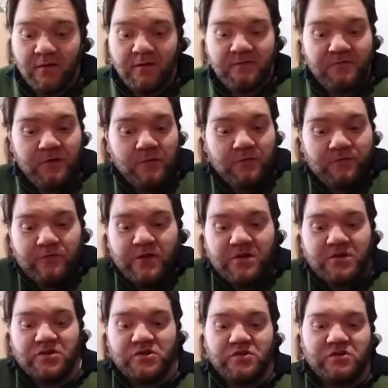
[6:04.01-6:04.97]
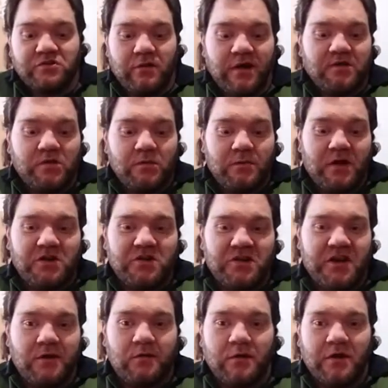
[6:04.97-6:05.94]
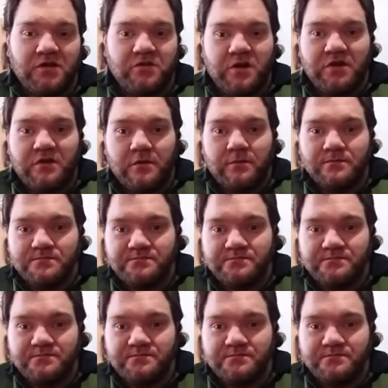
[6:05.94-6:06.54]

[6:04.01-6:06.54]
feel free to subscribe to my channel. I try to